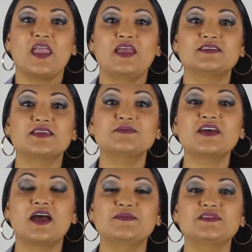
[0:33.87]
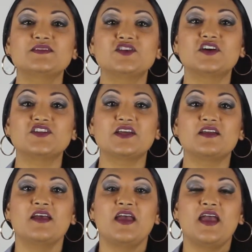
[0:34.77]
and sometimes
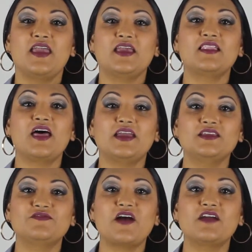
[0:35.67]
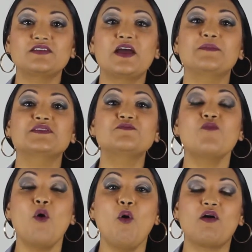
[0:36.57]
charging a client 5 times
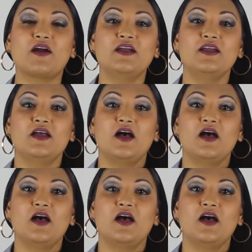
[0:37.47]
more